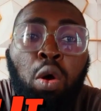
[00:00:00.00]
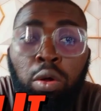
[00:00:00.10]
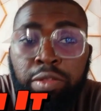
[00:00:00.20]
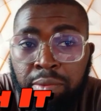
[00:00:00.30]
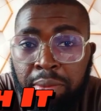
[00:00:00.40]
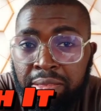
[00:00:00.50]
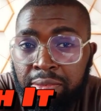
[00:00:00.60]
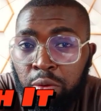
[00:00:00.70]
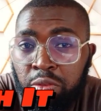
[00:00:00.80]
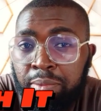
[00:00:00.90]
Ultimate
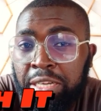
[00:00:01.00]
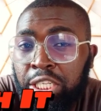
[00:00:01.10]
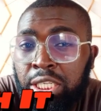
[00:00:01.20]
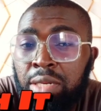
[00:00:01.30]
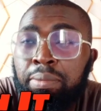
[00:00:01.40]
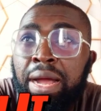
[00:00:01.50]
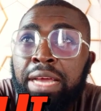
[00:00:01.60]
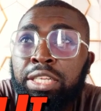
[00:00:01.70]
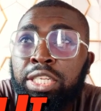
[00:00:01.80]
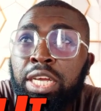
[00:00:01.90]
Sales Machine
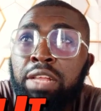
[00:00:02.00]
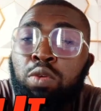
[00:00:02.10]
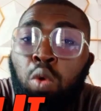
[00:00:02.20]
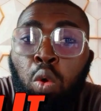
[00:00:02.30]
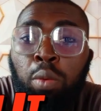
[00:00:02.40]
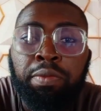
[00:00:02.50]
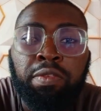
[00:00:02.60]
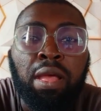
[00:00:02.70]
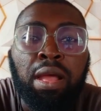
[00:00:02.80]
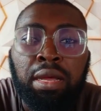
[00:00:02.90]
by Chet Holmes.